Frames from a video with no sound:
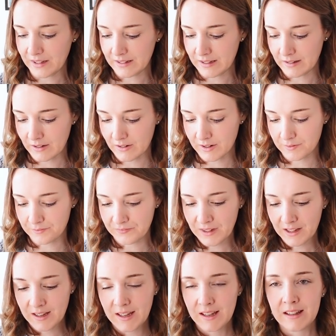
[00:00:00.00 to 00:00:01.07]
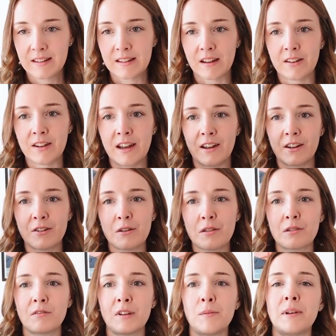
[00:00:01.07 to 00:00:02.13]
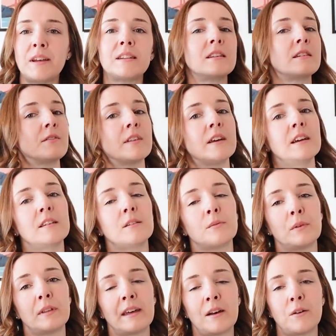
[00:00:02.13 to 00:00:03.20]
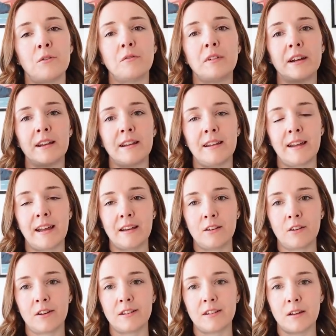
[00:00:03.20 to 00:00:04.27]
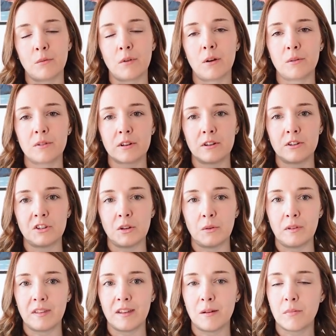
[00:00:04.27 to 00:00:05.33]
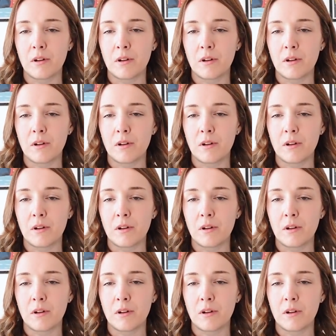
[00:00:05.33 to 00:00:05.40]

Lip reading: design. So yeah, I got 3 meters of this without really any idea what I was going to do with it,